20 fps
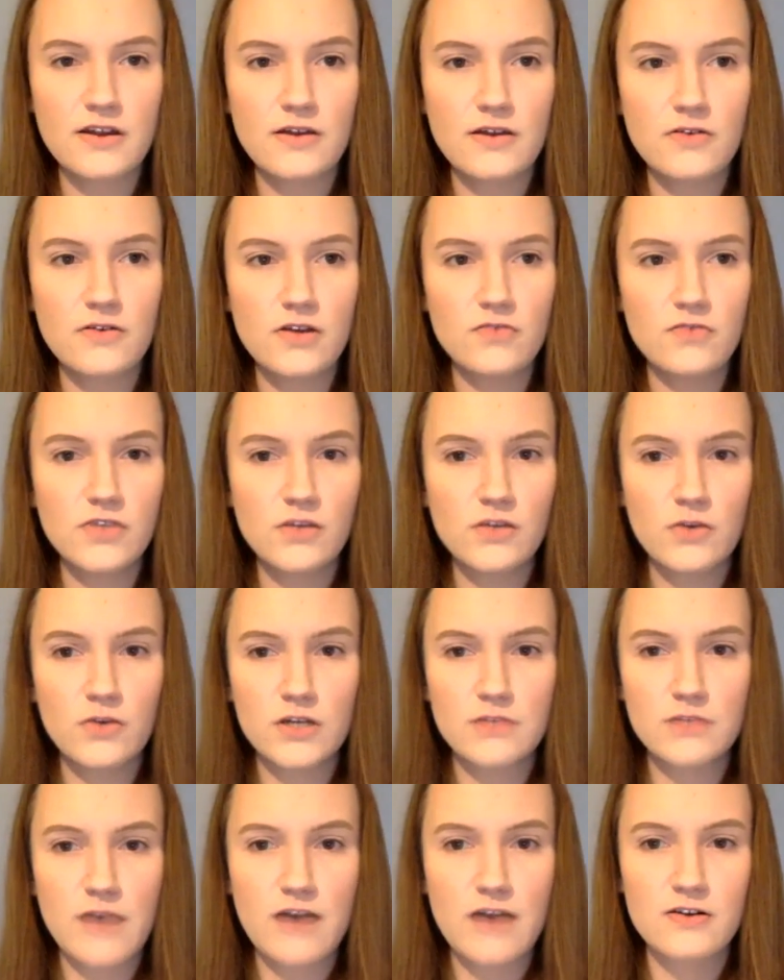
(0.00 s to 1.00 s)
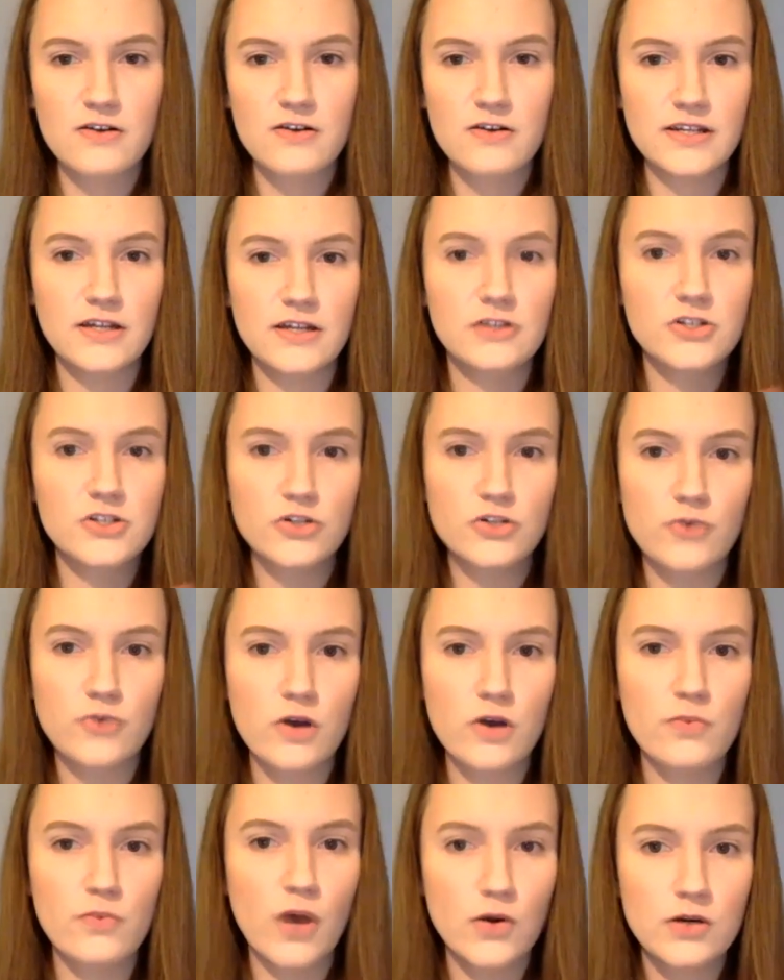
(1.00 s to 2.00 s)
it really works better as like a duo
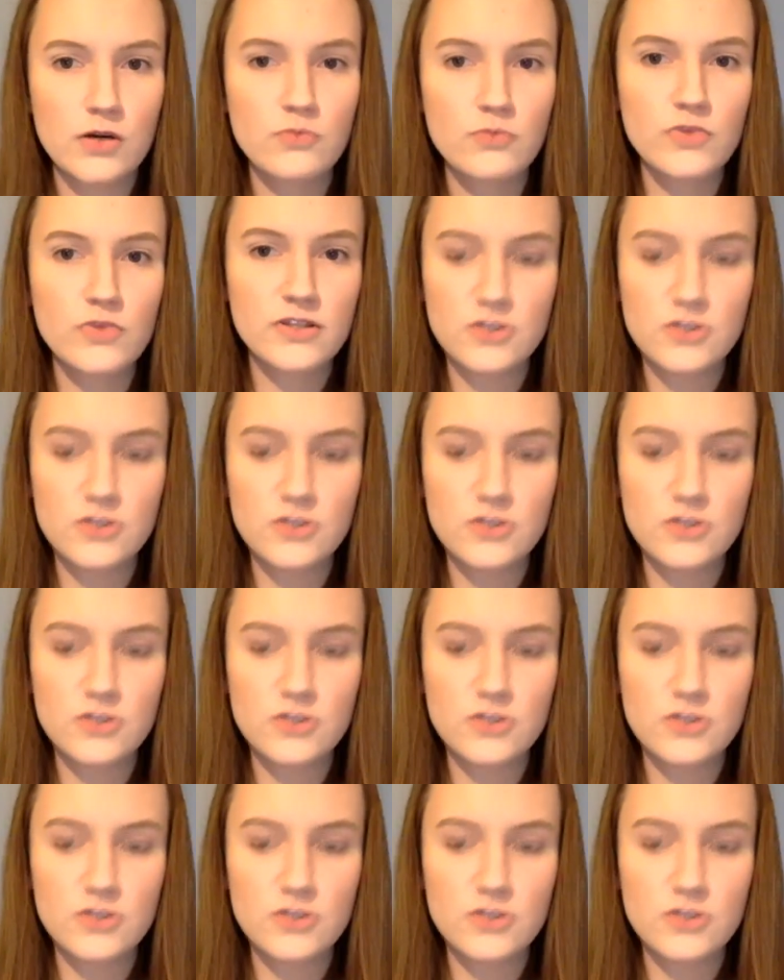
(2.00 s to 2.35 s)
poem with